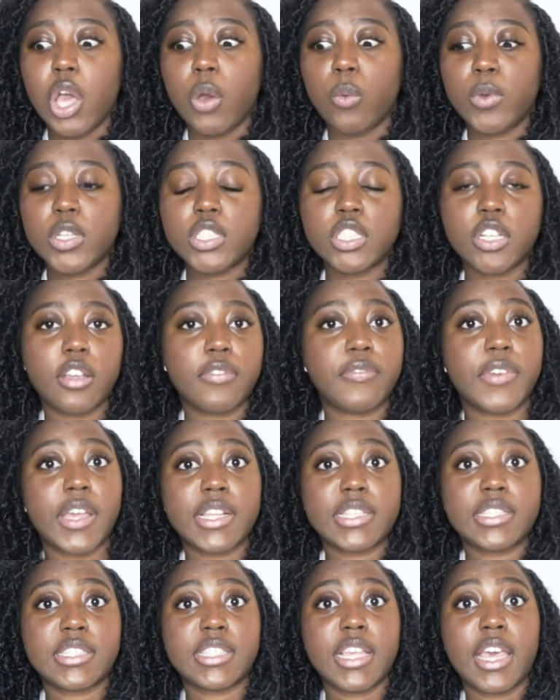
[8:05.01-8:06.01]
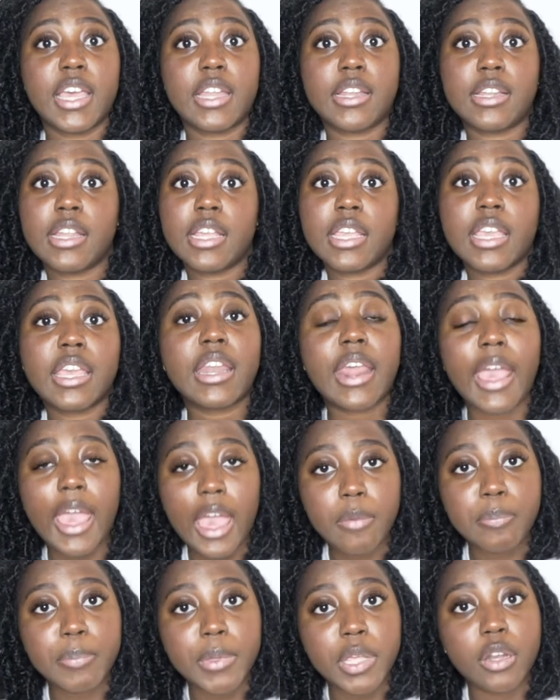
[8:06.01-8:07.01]
which her vet said can
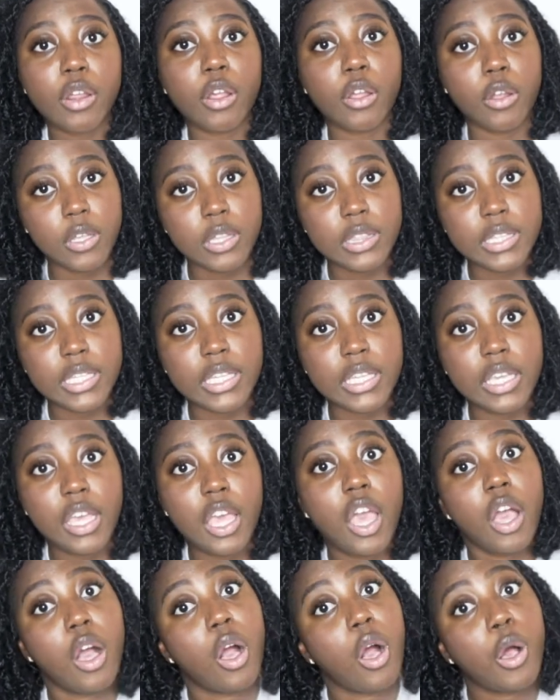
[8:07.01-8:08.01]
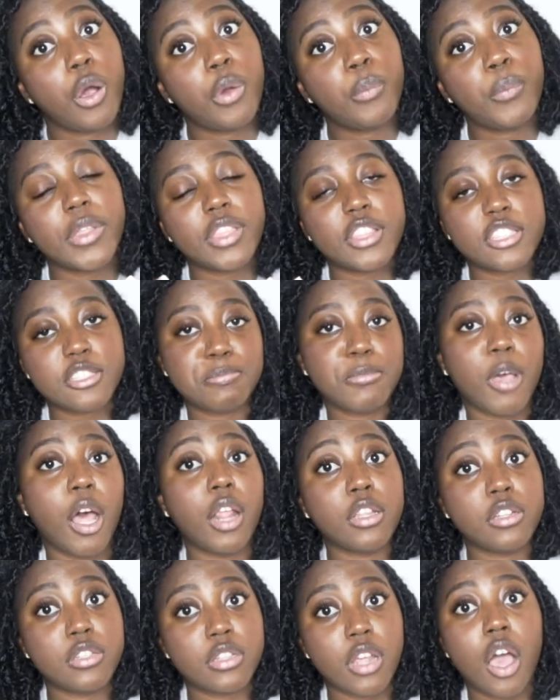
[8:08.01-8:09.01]
happen early with
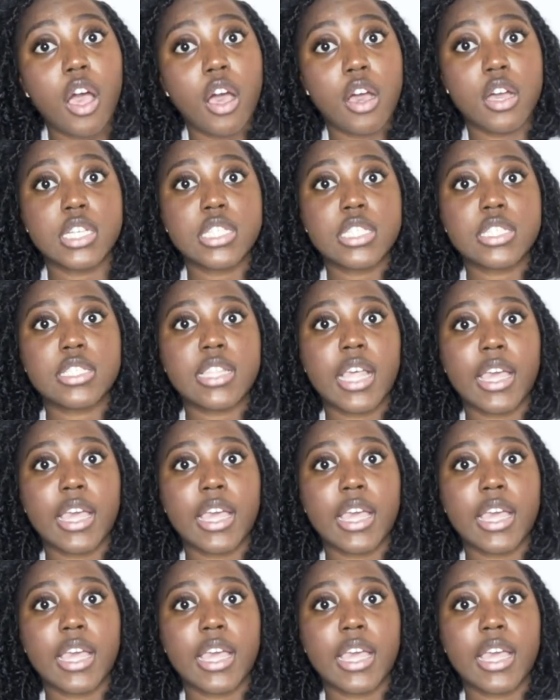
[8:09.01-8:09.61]
smaller dogs.